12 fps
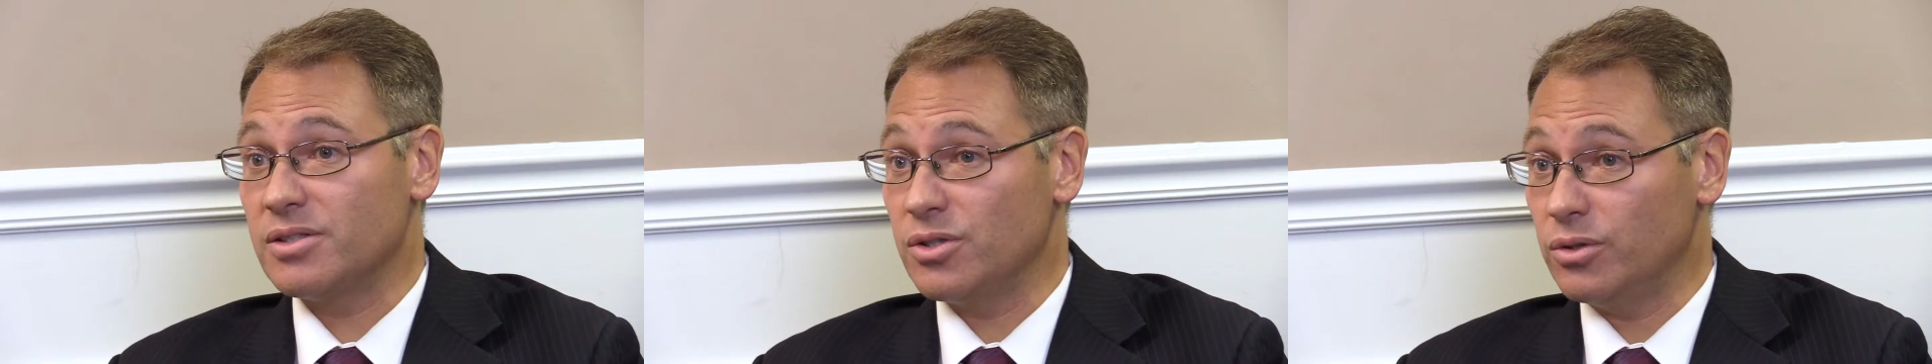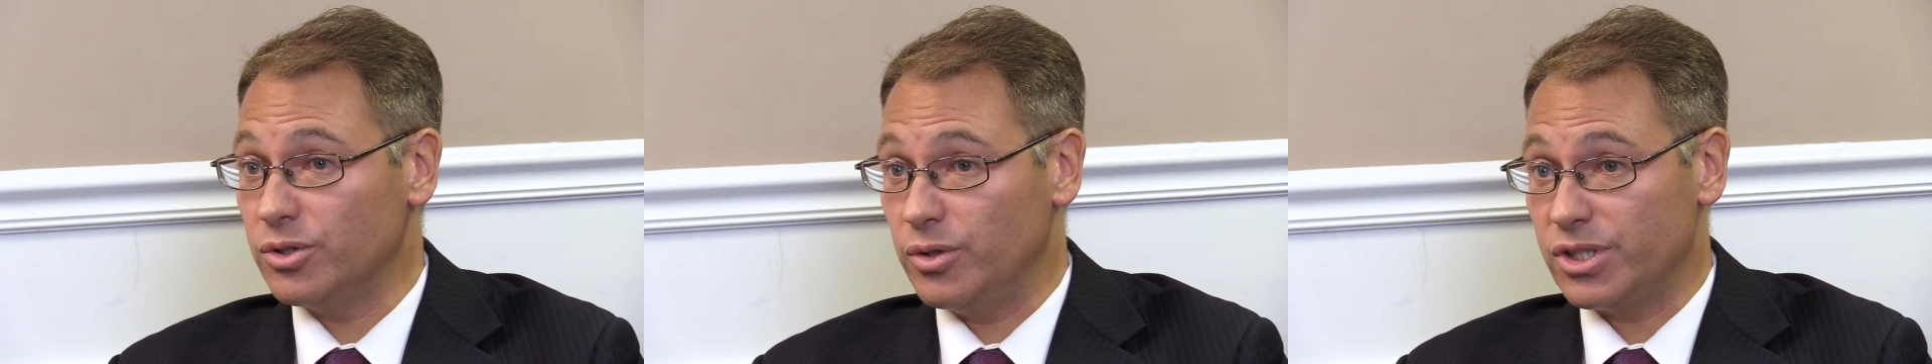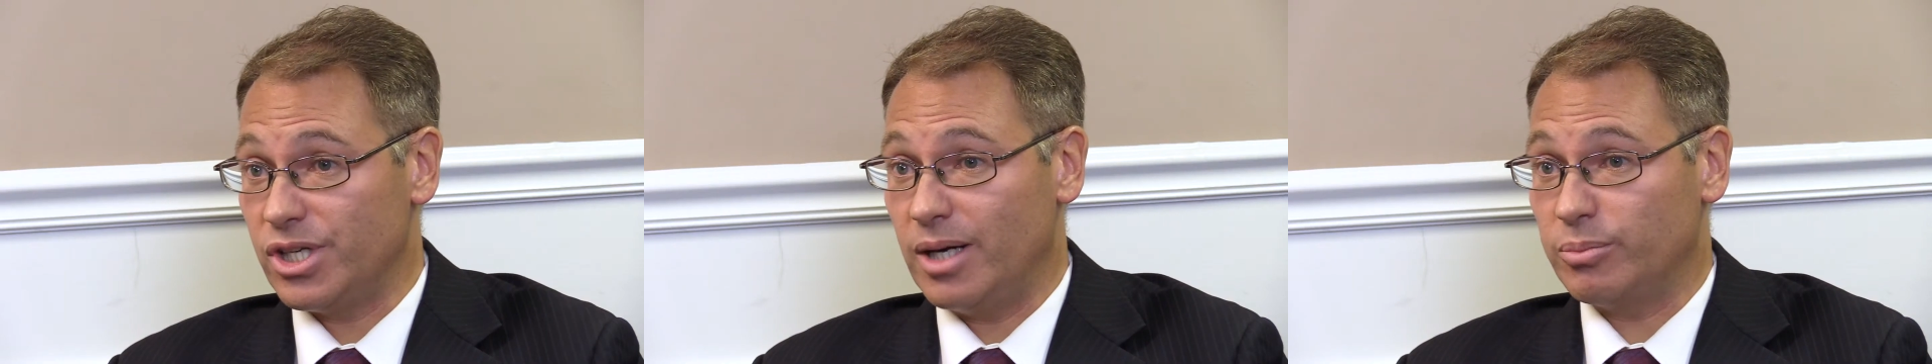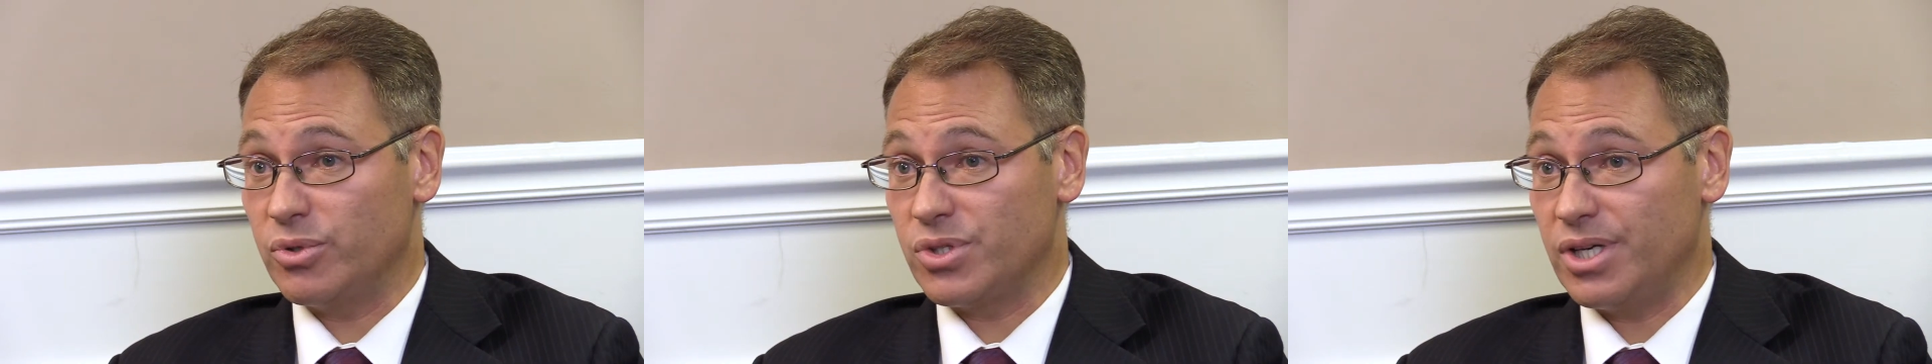still do a
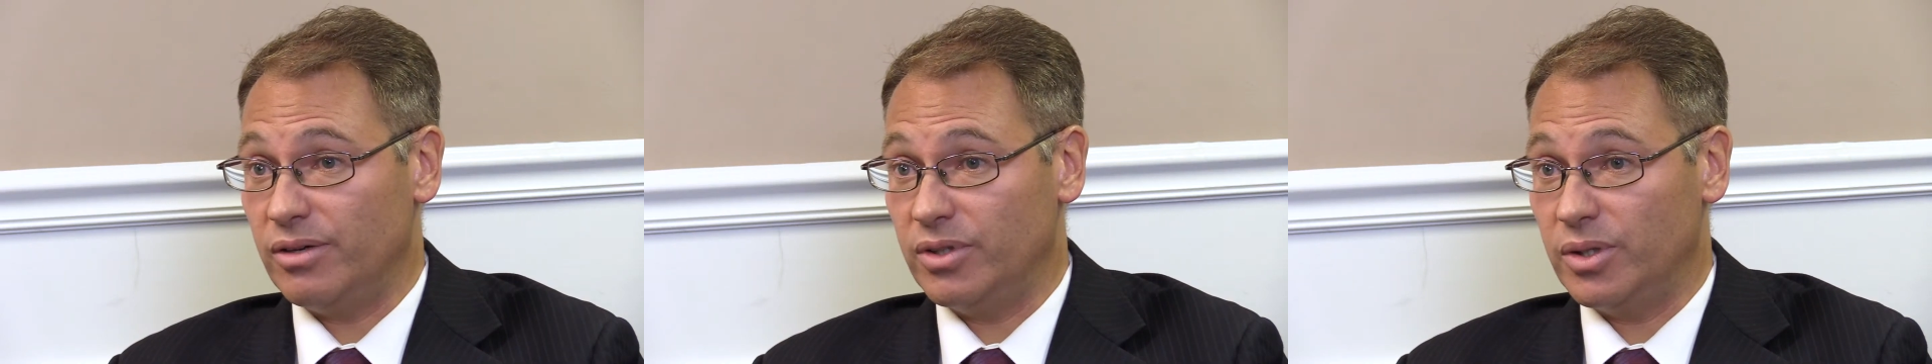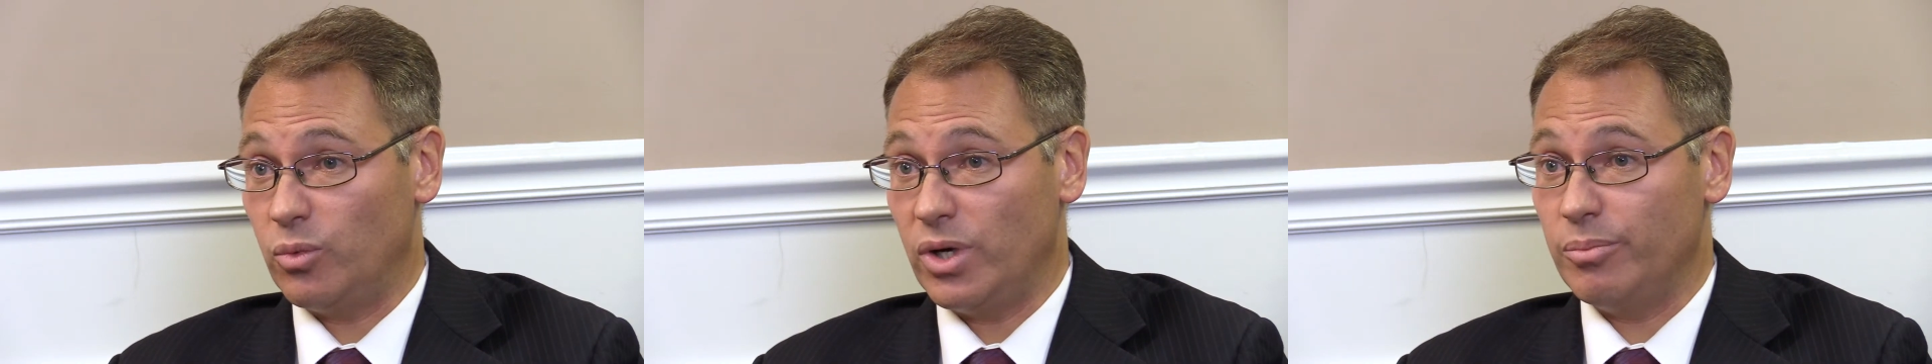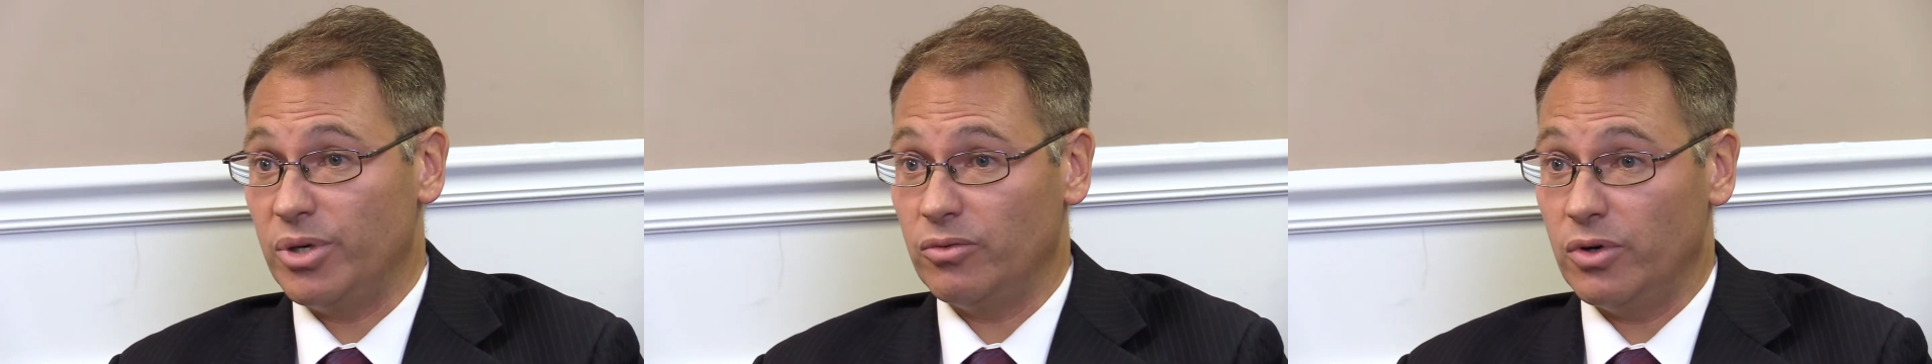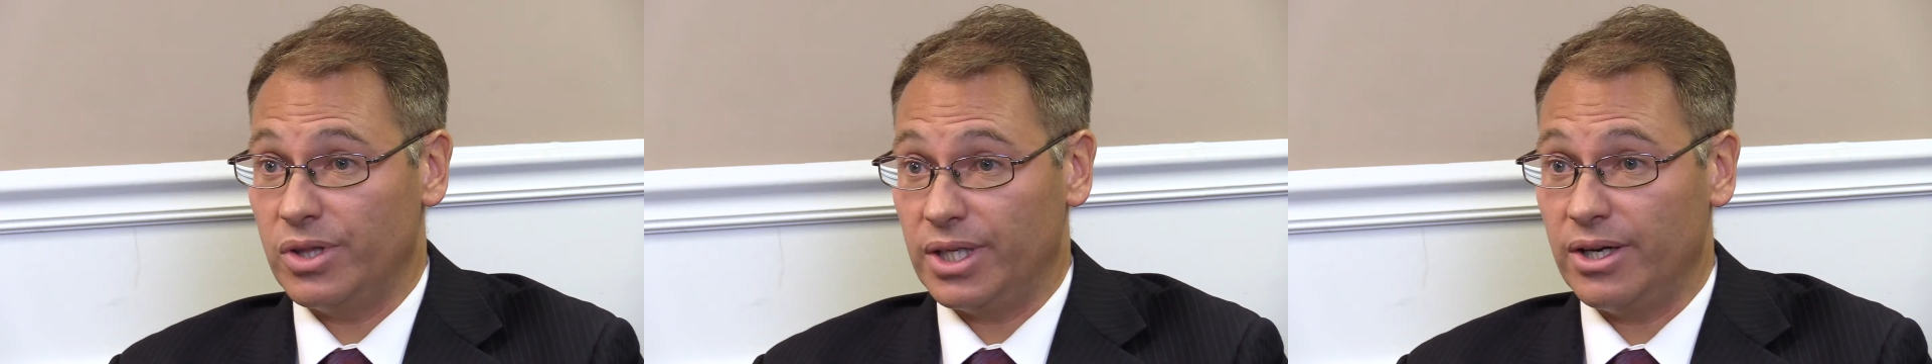Chapter 7 and wipe
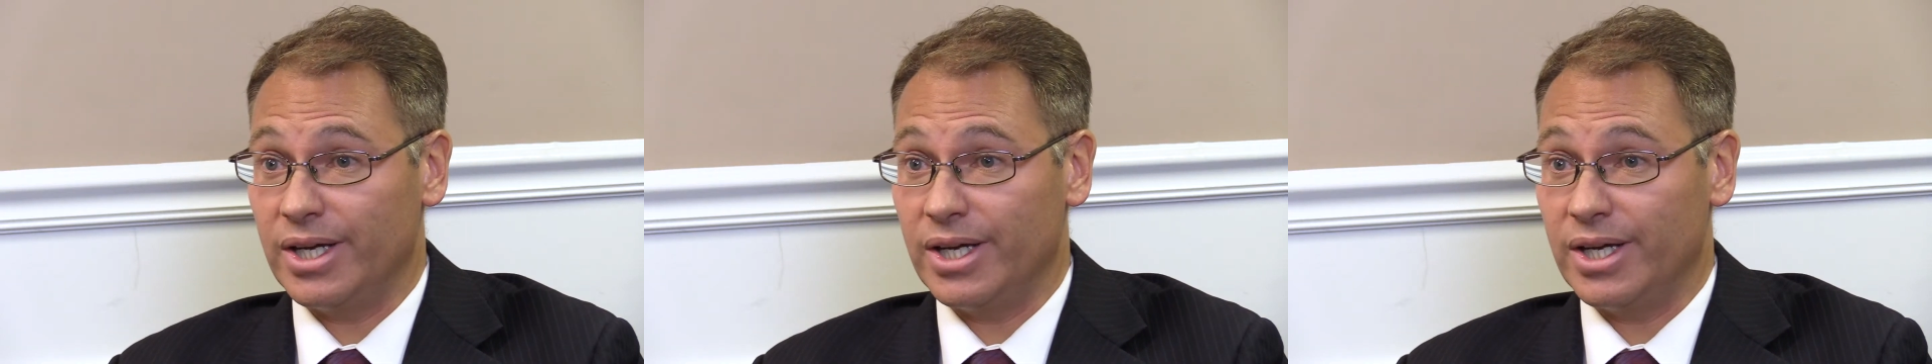everything